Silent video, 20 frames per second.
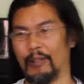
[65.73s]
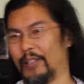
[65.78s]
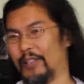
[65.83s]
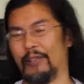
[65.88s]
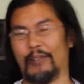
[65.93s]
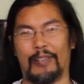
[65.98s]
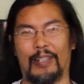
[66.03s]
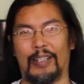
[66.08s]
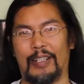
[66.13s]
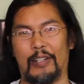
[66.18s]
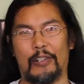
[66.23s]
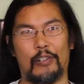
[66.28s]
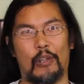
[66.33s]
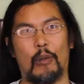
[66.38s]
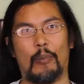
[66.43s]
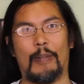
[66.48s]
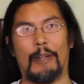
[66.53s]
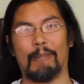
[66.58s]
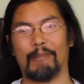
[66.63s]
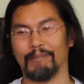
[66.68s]
It's like, here's
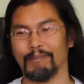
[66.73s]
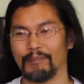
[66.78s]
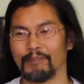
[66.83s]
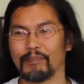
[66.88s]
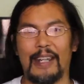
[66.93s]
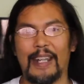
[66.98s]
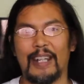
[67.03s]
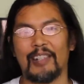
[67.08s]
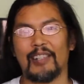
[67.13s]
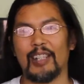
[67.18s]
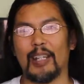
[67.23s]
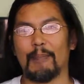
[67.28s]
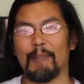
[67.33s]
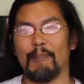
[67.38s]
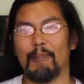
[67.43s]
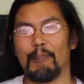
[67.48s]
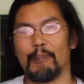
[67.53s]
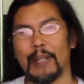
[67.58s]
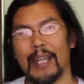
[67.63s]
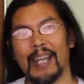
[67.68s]
hoping. Next
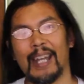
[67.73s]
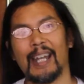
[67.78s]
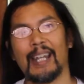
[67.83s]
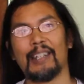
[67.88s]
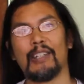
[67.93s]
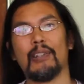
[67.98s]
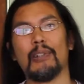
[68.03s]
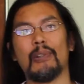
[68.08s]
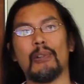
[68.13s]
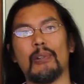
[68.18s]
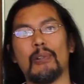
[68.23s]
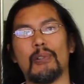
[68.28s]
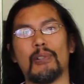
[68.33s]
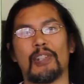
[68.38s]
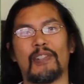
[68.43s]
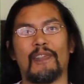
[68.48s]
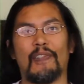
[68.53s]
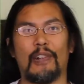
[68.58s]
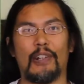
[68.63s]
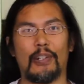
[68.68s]
up, bad
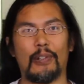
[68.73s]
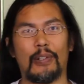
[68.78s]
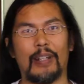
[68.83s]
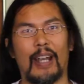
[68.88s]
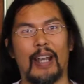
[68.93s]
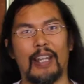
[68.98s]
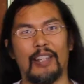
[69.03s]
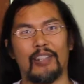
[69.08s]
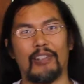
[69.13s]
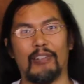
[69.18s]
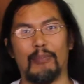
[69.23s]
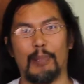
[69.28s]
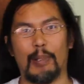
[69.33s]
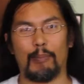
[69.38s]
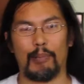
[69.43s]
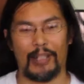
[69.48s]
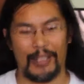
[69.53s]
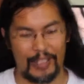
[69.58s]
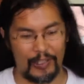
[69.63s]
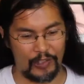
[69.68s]
news for you guys who have been
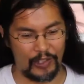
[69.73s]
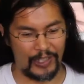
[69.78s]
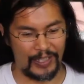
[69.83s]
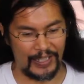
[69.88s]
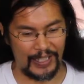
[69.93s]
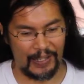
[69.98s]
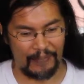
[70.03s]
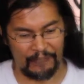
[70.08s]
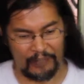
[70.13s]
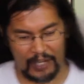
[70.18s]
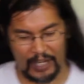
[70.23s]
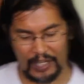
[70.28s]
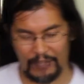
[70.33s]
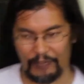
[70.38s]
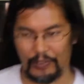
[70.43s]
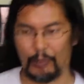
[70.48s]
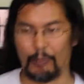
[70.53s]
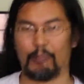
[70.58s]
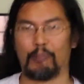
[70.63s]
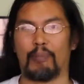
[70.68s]
playing GTA 5.
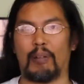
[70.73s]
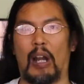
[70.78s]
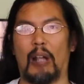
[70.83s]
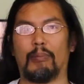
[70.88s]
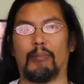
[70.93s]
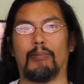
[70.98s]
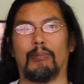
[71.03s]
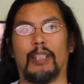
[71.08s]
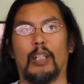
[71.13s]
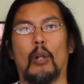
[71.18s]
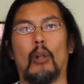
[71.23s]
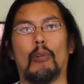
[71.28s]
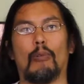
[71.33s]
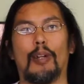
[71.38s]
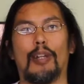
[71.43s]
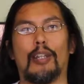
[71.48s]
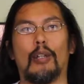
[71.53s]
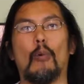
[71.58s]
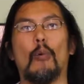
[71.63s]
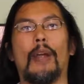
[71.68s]
You're probably
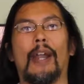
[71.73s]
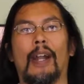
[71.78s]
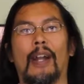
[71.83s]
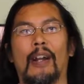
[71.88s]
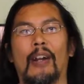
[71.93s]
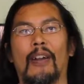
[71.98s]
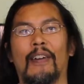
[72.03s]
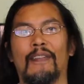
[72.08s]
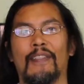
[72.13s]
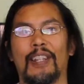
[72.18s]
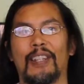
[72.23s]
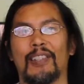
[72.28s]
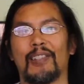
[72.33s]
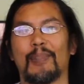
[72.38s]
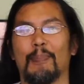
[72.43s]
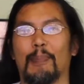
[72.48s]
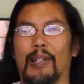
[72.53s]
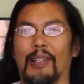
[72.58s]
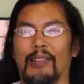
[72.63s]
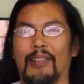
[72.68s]
already aware of this,
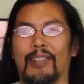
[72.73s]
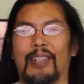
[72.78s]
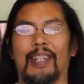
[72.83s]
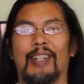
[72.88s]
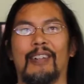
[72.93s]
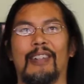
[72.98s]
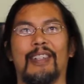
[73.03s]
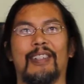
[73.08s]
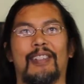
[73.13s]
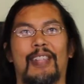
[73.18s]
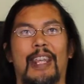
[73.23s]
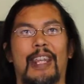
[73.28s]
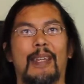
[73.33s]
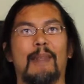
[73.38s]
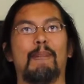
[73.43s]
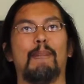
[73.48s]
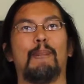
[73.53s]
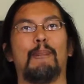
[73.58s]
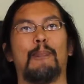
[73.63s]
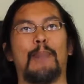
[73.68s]
but there is a
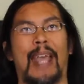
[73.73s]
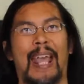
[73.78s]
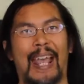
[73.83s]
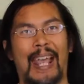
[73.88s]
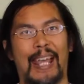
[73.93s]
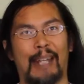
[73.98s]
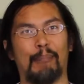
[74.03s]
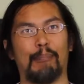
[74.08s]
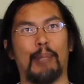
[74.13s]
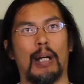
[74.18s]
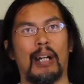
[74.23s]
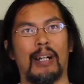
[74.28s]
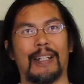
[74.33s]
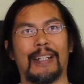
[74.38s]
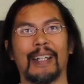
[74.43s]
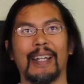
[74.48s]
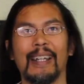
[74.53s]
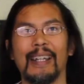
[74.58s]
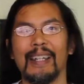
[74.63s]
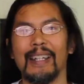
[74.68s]
bad
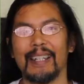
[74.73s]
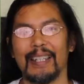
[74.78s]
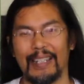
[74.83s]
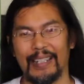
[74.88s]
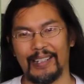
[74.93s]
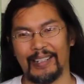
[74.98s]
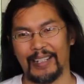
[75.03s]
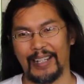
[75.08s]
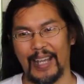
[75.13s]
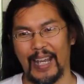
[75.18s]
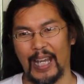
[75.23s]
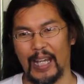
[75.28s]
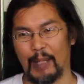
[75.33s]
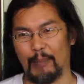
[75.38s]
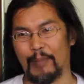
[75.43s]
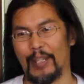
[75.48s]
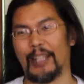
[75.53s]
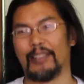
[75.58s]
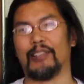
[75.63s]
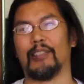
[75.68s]
bug in the
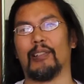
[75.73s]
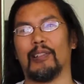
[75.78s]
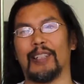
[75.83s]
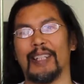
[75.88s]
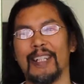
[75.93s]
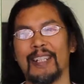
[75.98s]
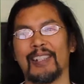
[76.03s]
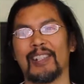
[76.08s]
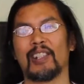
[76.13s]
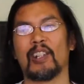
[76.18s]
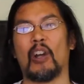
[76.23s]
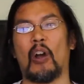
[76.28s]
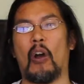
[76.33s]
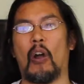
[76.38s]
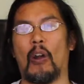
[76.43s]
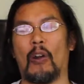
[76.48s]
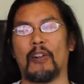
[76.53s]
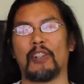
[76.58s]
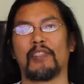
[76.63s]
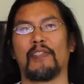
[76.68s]
game that deletes
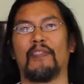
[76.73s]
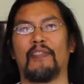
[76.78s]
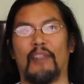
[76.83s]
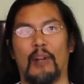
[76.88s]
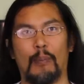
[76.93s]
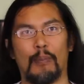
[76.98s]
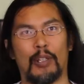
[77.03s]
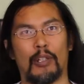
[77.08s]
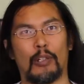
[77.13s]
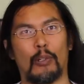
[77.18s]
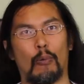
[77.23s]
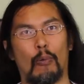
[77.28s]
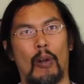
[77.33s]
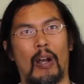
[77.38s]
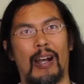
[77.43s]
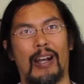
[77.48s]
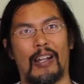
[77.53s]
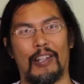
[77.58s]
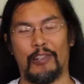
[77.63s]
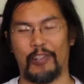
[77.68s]
cars from your
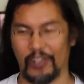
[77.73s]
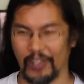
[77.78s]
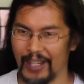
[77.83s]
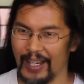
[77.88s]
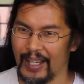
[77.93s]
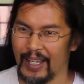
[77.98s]
garage.